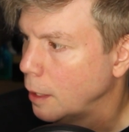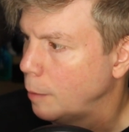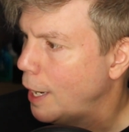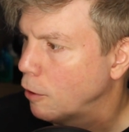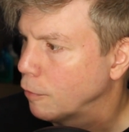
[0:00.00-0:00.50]

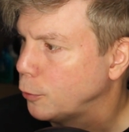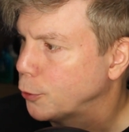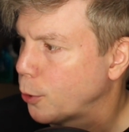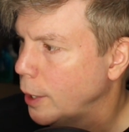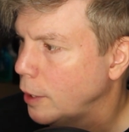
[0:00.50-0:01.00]
A powerful
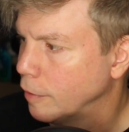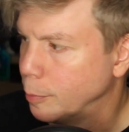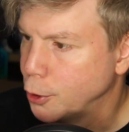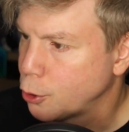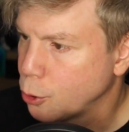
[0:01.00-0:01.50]
trail
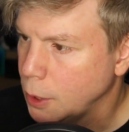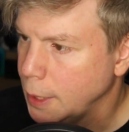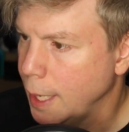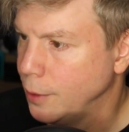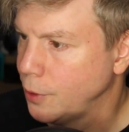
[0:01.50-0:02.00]
of
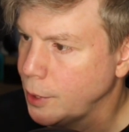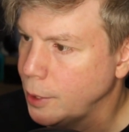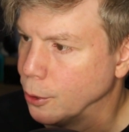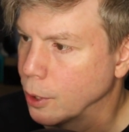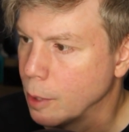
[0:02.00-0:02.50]
patchouli and
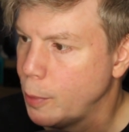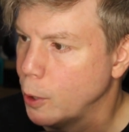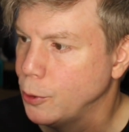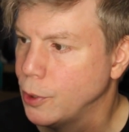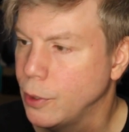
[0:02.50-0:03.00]
cedar
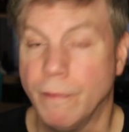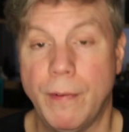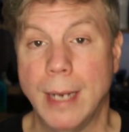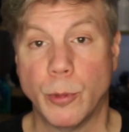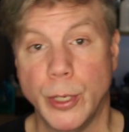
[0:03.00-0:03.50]
composes
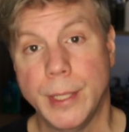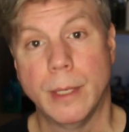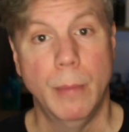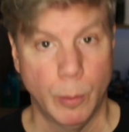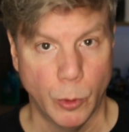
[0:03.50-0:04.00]

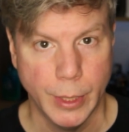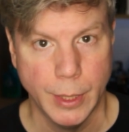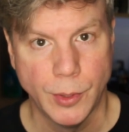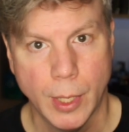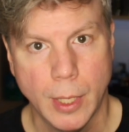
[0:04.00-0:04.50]
vibrant
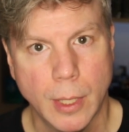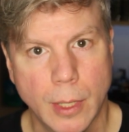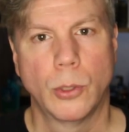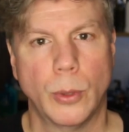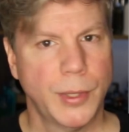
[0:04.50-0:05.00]
memories.
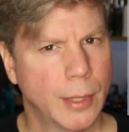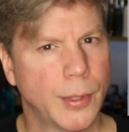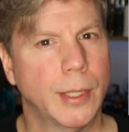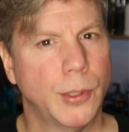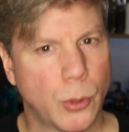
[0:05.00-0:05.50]
So it
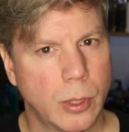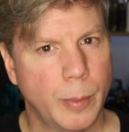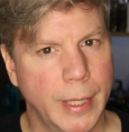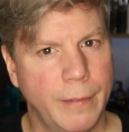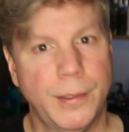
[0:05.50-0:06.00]
sounds like it's going to
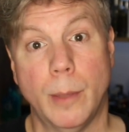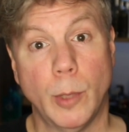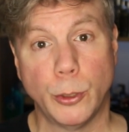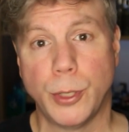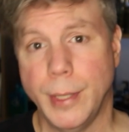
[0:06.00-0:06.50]
be
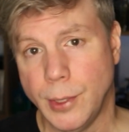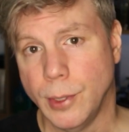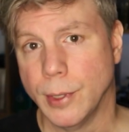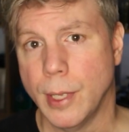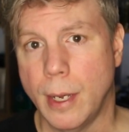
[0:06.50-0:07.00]
similar to This
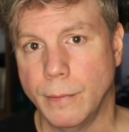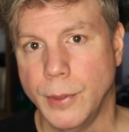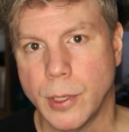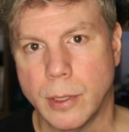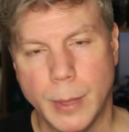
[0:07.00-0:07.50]
Is Love.
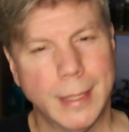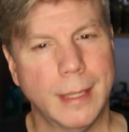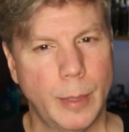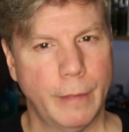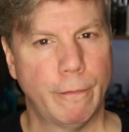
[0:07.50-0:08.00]
It's going to be a
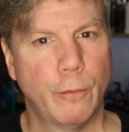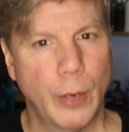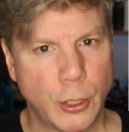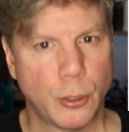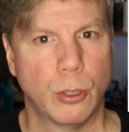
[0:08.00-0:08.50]
little bit
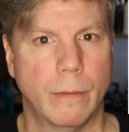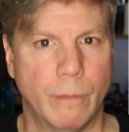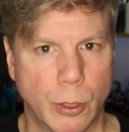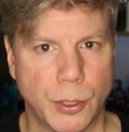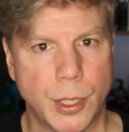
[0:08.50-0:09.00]
fresher
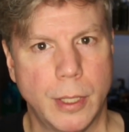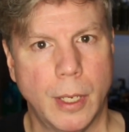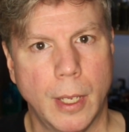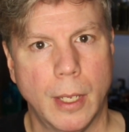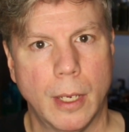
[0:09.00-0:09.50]
version
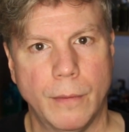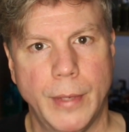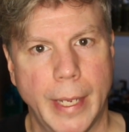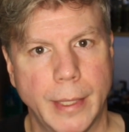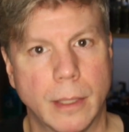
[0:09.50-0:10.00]
of
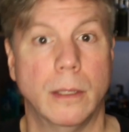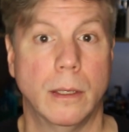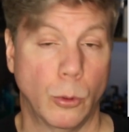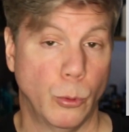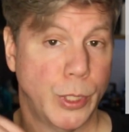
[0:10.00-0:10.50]
that
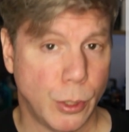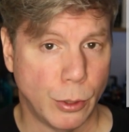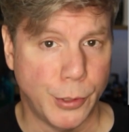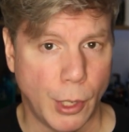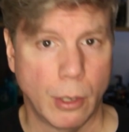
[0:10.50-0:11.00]

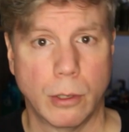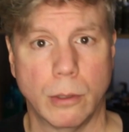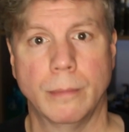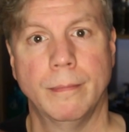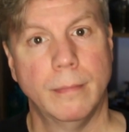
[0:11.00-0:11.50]
original
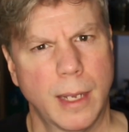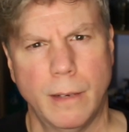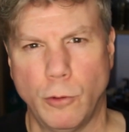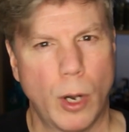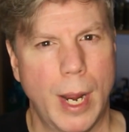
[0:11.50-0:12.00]
darker
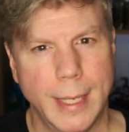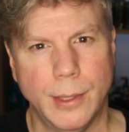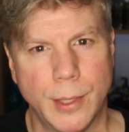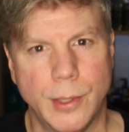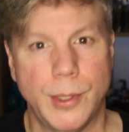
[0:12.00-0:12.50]
kind of dry
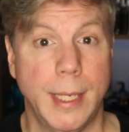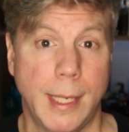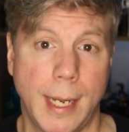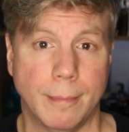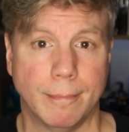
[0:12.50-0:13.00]
incense
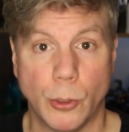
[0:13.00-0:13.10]
DNA.